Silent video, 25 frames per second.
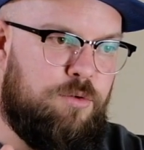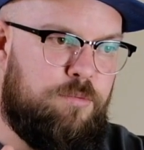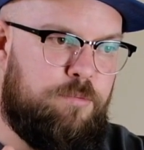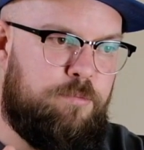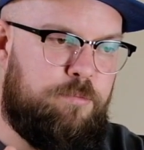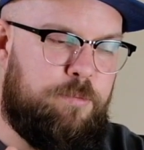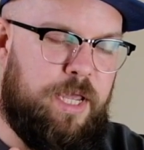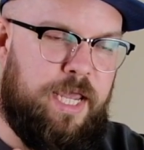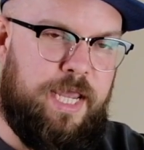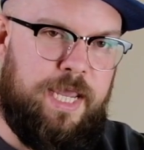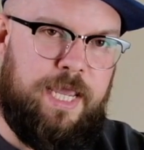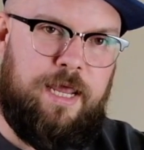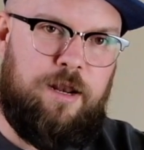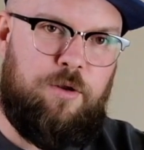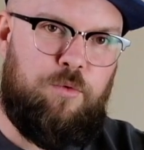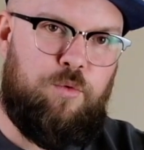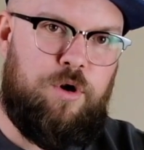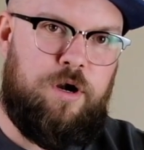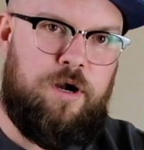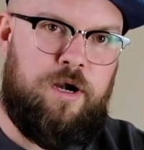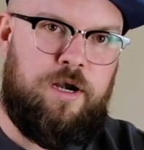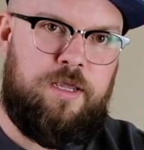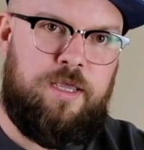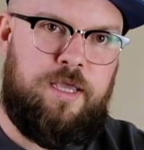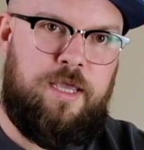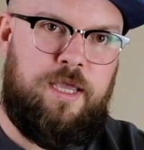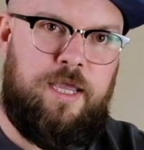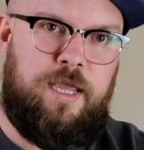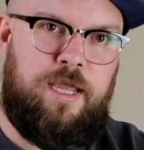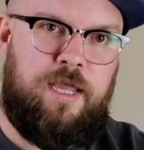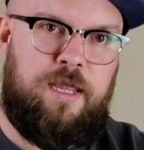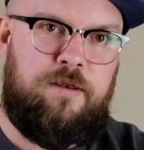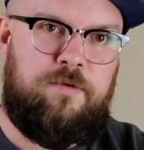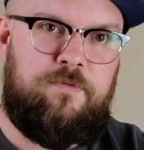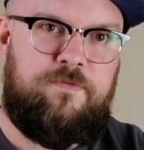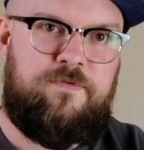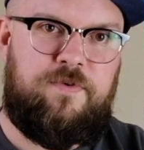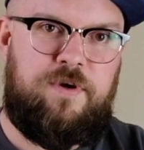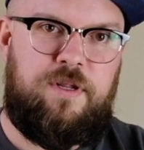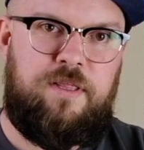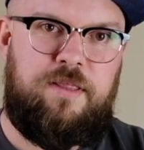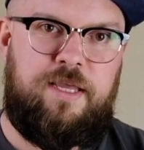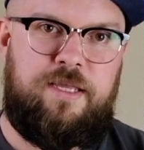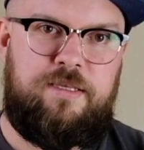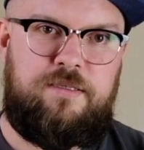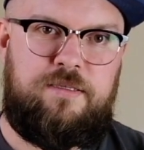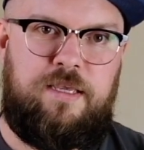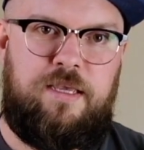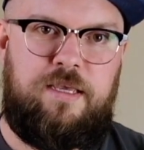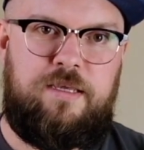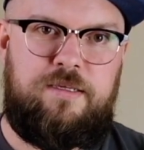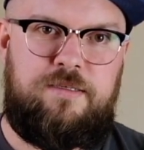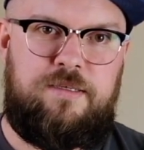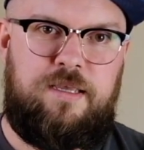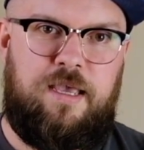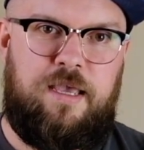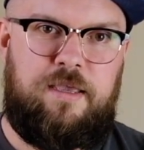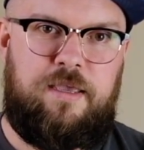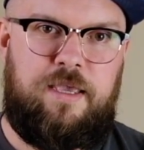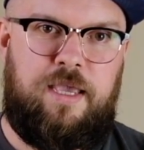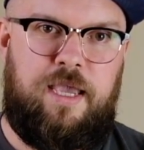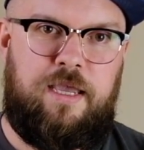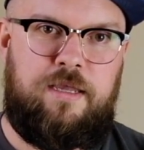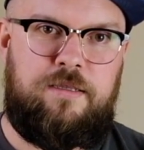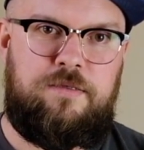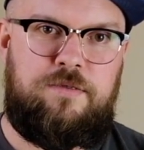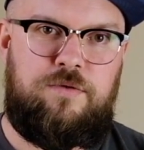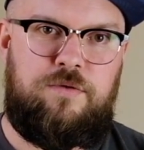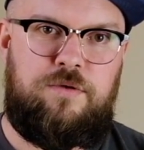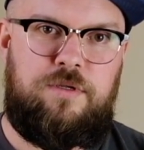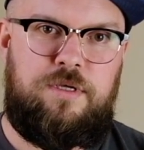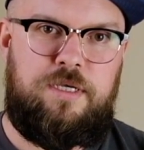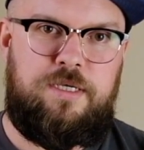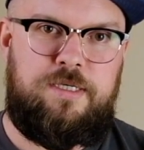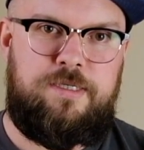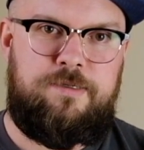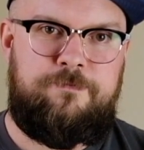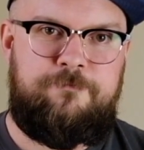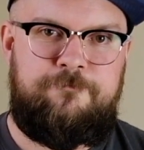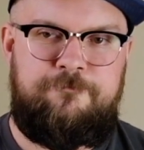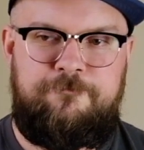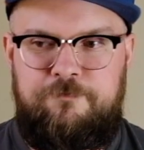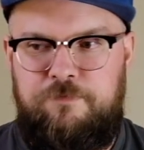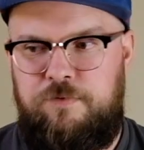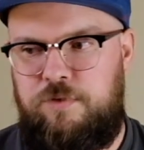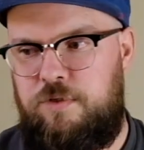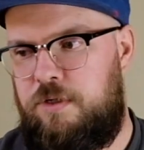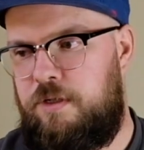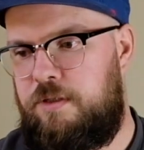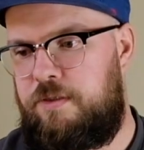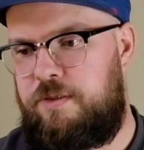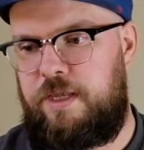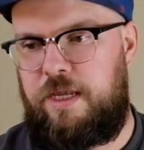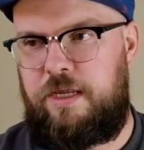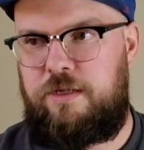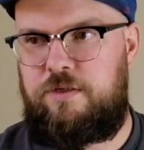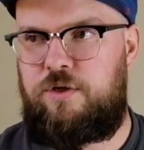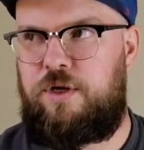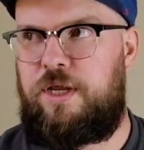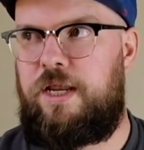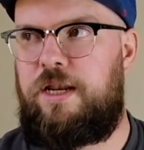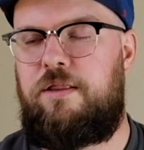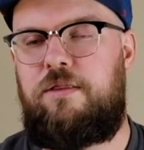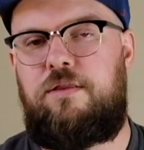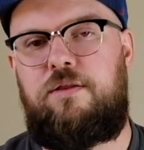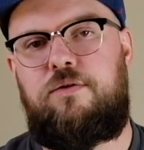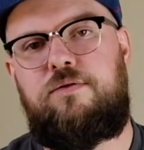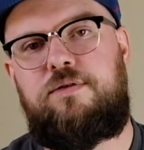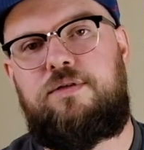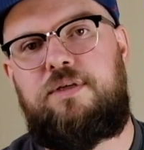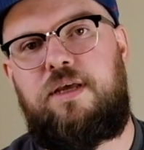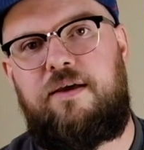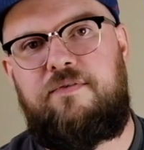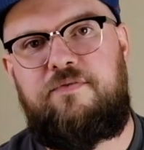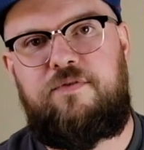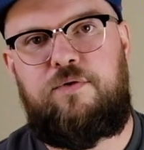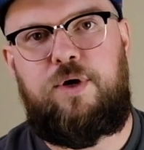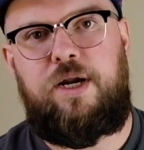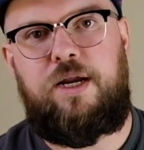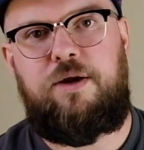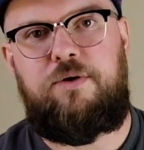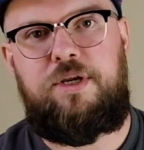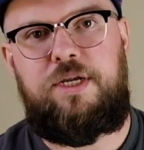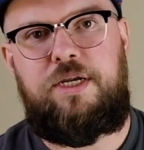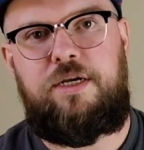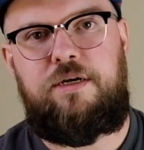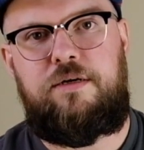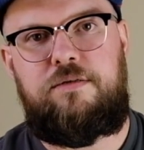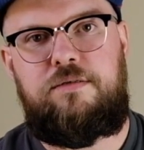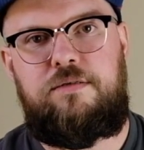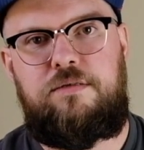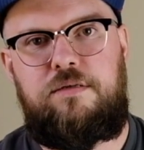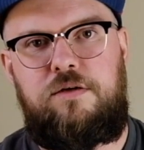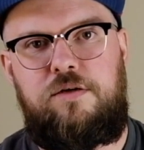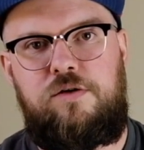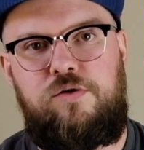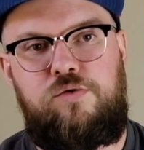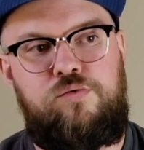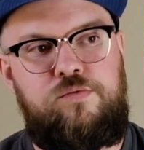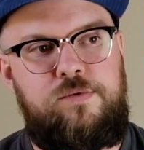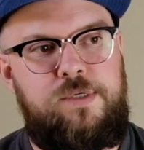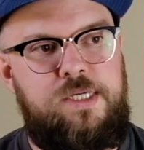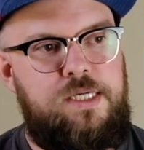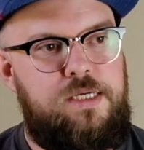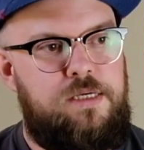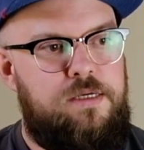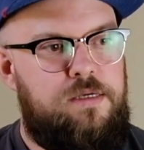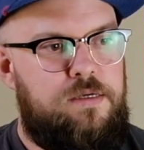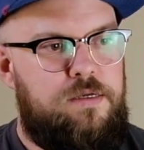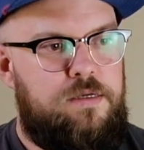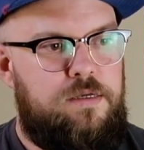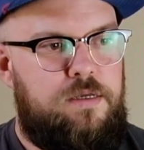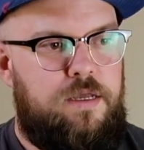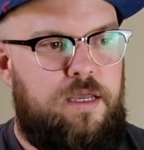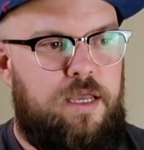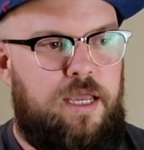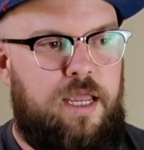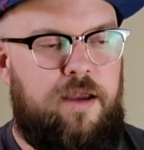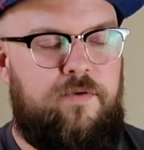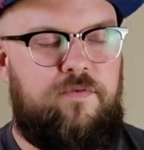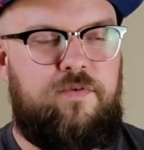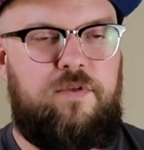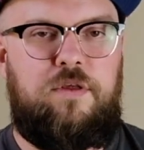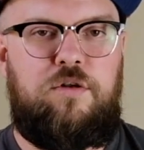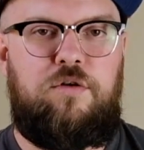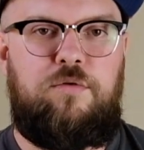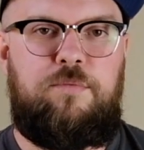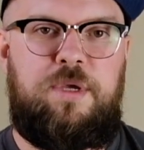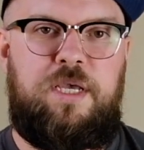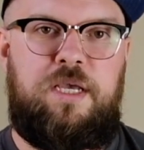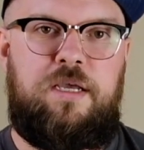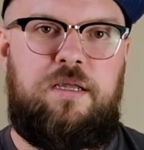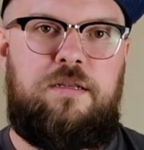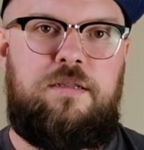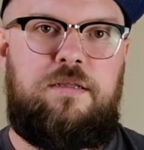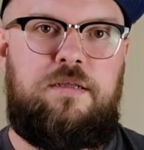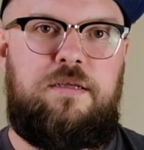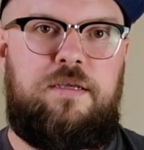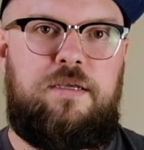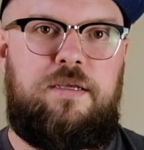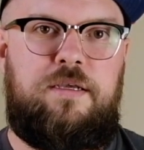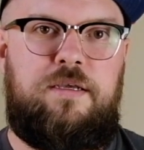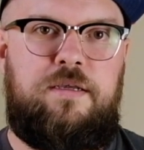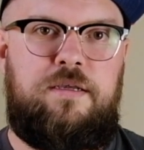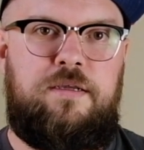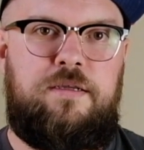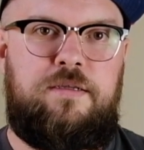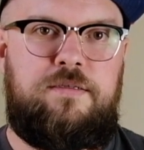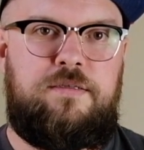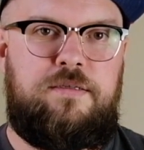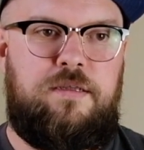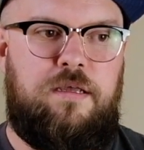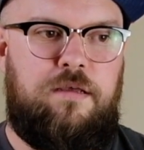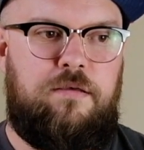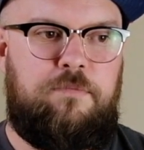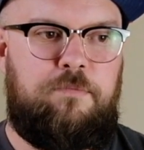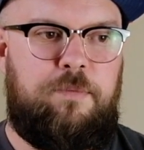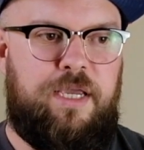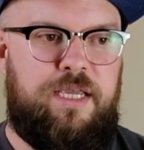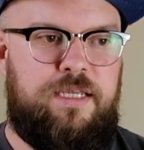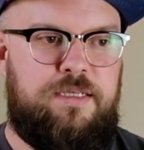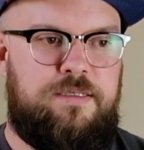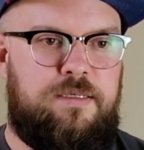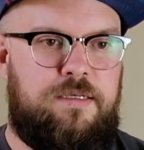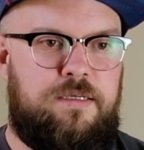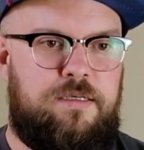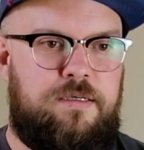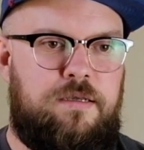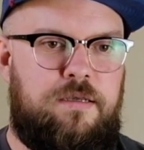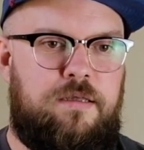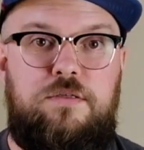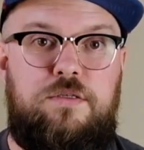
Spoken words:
Being out of work and freelance gigs getting canceled, things are getting a little tough around here, so every little bit is amazing.